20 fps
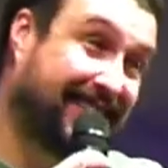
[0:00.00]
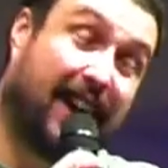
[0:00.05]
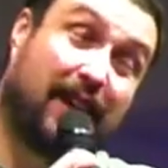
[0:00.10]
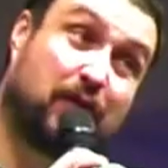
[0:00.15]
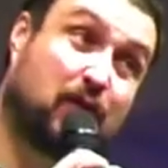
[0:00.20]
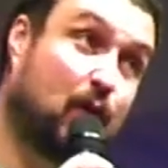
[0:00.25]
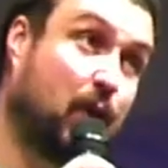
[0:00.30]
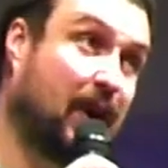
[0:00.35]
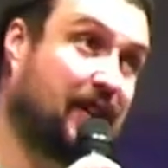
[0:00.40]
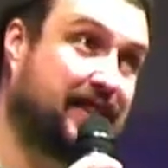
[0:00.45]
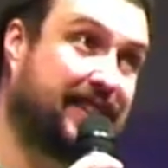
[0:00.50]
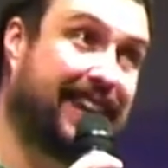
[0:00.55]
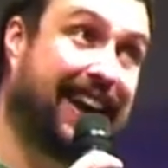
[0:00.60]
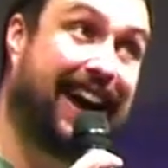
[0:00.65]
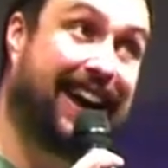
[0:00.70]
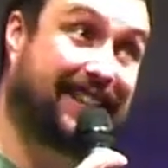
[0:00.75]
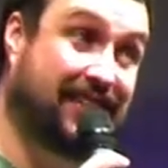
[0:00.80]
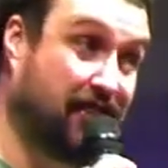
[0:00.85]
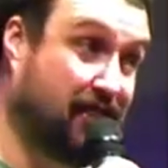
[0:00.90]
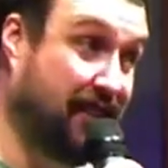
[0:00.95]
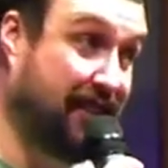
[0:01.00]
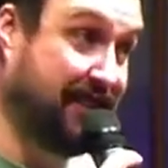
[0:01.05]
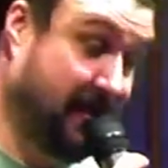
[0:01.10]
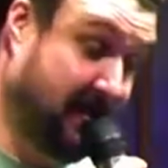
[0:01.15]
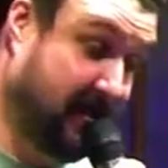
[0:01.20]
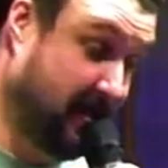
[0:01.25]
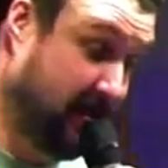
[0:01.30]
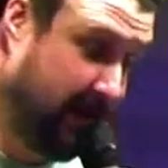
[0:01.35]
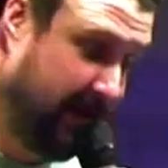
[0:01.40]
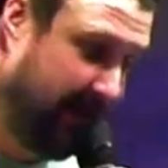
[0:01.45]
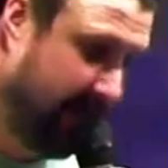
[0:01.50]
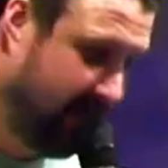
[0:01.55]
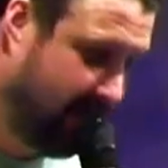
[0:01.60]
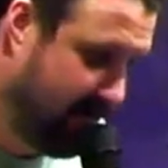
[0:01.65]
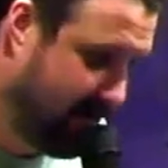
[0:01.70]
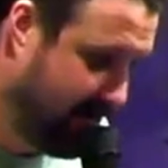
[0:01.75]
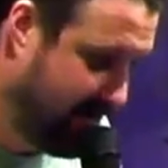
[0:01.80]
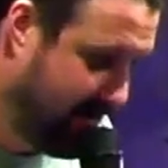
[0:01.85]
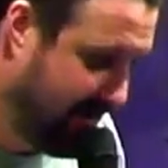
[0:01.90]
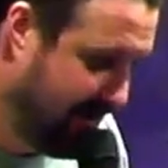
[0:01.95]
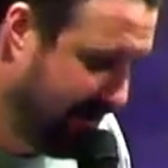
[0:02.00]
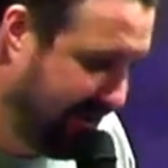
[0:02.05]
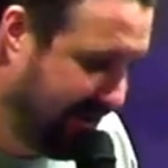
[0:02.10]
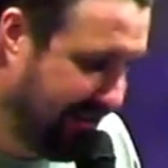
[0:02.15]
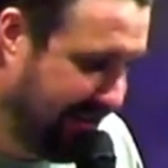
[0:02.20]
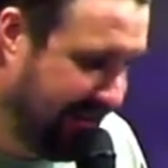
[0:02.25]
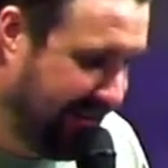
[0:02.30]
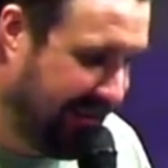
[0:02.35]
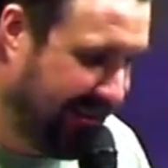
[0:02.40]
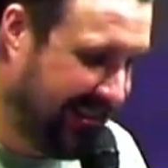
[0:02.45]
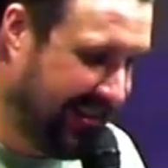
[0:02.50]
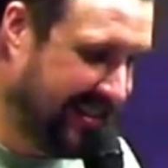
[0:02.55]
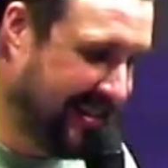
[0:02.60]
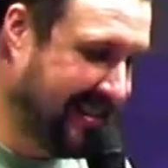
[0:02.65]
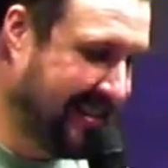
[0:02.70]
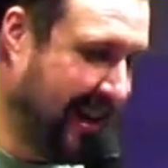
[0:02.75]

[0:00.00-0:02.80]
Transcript: Tough question to ask Jesus. And